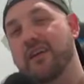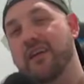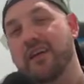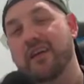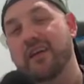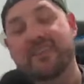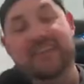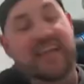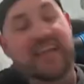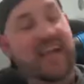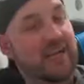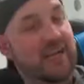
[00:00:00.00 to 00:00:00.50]

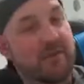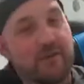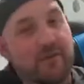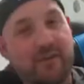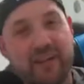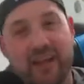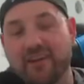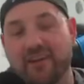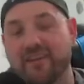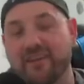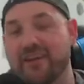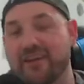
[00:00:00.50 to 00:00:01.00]
attacking with
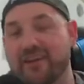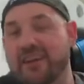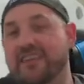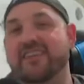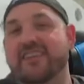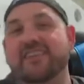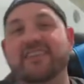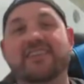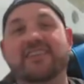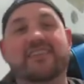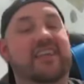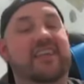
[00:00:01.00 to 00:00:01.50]
our
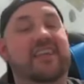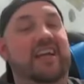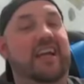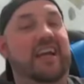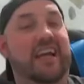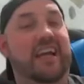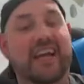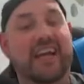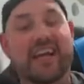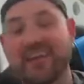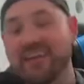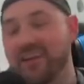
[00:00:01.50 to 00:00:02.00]
creatures, they're
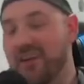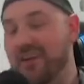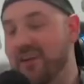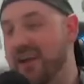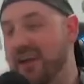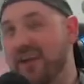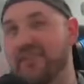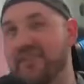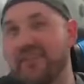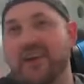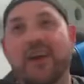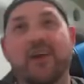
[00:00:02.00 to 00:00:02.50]
hitting the
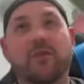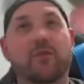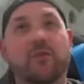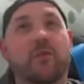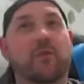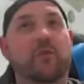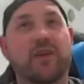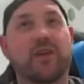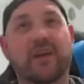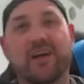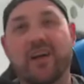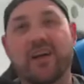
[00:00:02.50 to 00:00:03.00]
graveyard, we
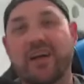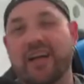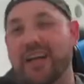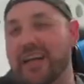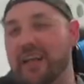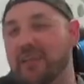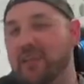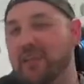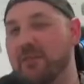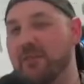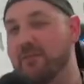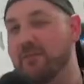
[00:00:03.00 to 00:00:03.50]
want to kind of
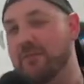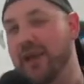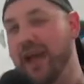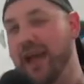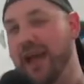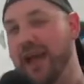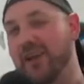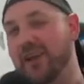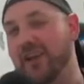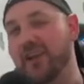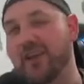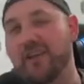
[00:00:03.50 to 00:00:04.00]
get them
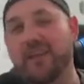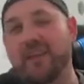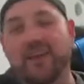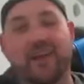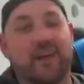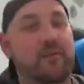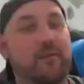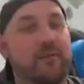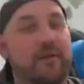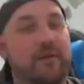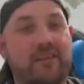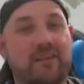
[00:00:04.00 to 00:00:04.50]
back, you know, they're going
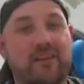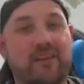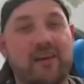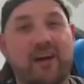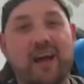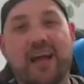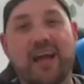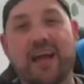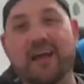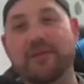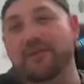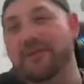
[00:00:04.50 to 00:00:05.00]
to be
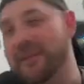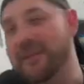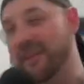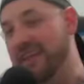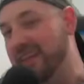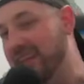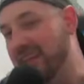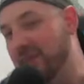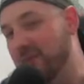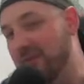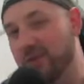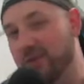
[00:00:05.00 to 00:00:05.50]
undying, but then
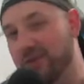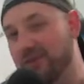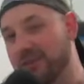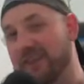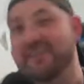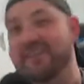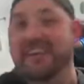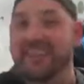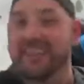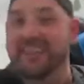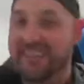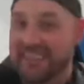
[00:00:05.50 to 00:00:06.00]
they will
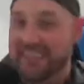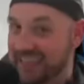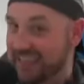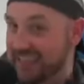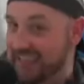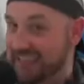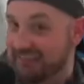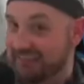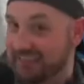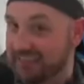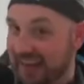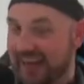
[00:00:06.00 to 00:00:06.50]

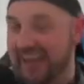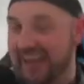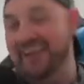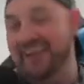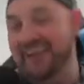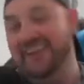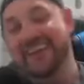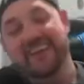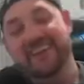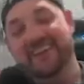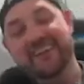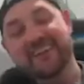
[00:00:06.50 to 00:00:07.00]
eventually die,
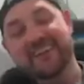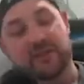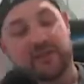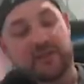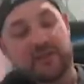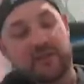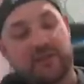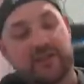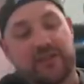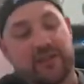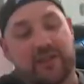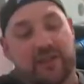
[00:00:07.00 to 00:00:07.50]
so,
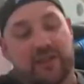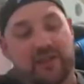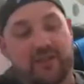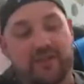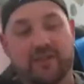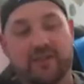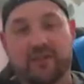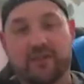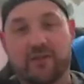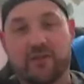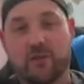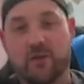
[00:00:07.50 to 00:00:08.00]
you know,
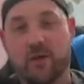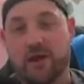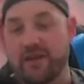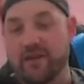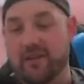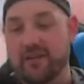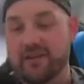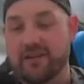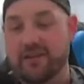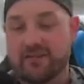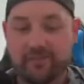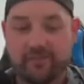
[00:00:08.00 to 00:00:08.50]
it's quite
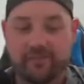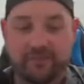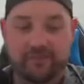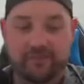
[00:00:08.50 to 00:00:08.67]
nice.